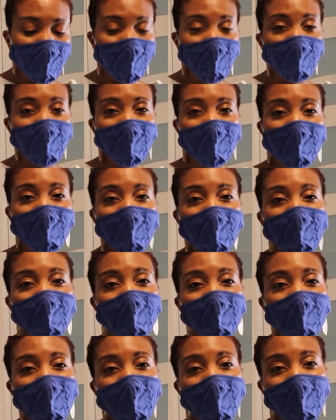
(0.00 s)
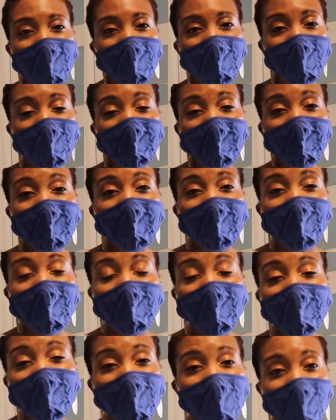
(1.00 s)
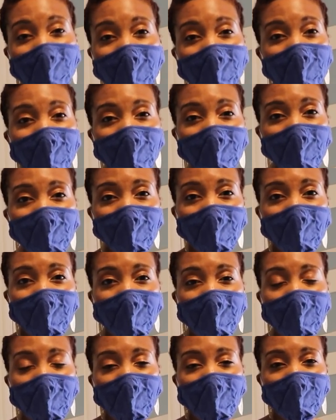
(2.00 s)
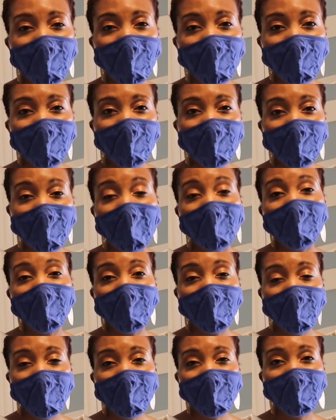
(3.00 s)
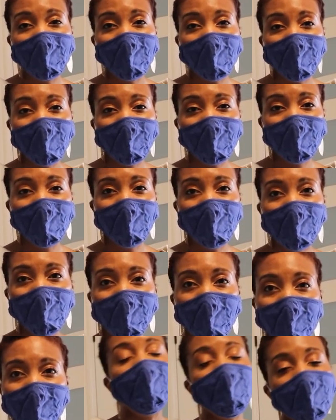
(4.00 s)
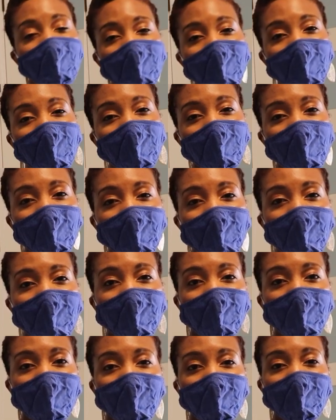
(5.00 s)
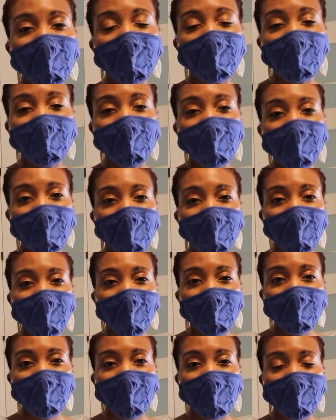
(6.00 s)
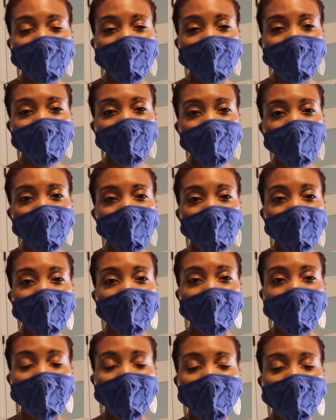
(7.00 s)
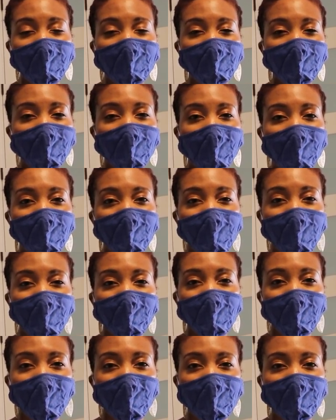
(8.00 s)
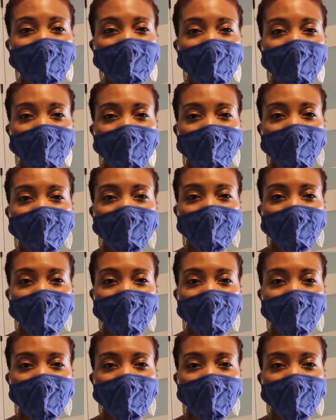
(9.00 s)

what's available for women in Canada with developing their businesses here. I'm involved in their business workshop right now, and I've taken part in some of their